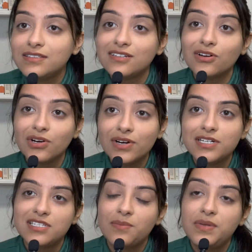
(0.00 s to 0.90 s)
the
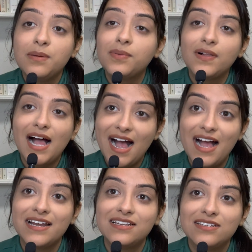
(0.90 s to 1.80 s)
courage that people
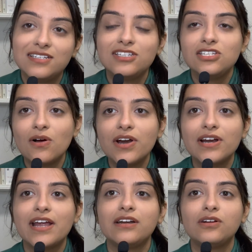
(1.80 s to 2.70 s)
had to start
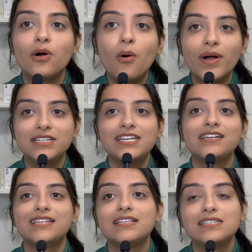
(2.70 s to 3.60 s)
and go and take
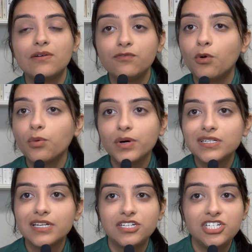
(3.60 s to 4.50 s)
that step forward
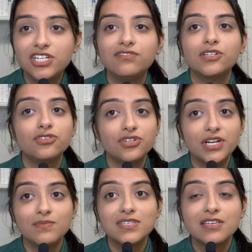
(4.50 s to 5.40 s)
to achieve their
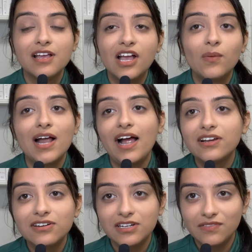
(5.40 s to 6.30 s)
dreams when I
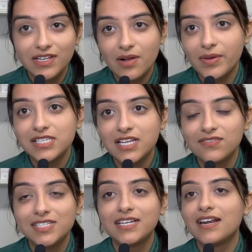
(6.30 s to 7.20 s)
couldn't even get myself
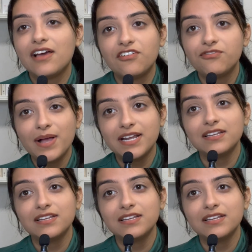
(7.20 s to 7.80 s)
to get out of bed